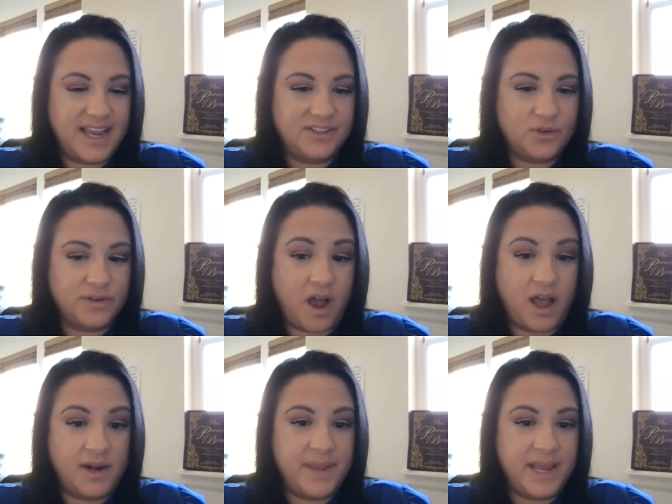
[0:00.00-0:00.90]
and sort of
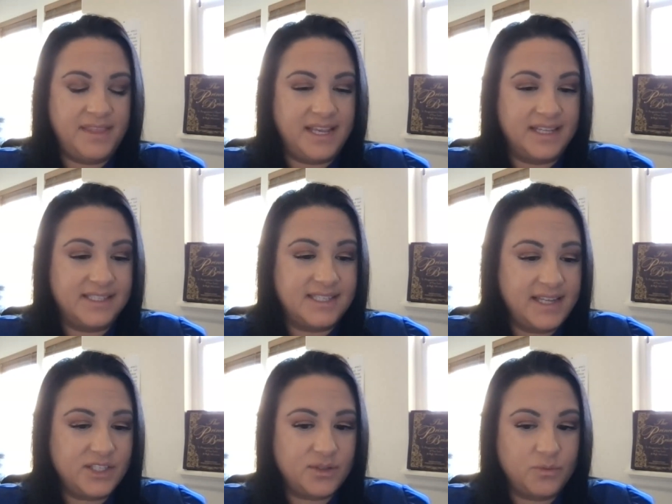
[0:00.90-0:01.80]
automate the
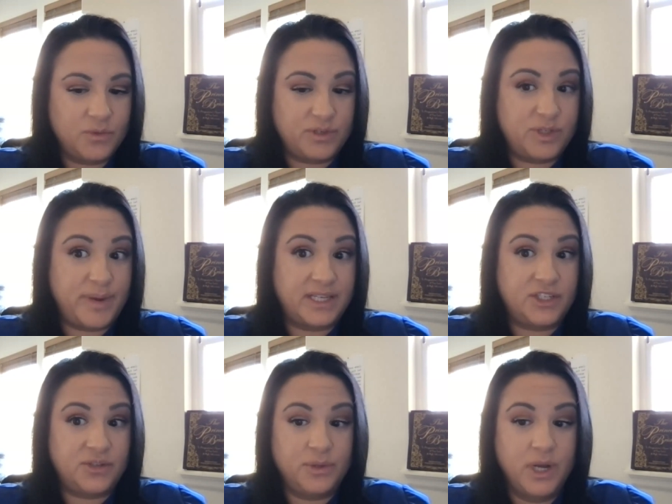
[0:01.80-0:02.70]
insights with respect
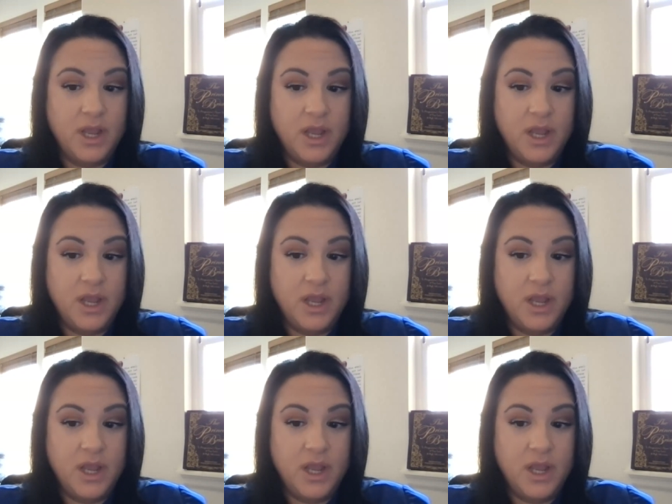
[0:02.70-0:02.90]
to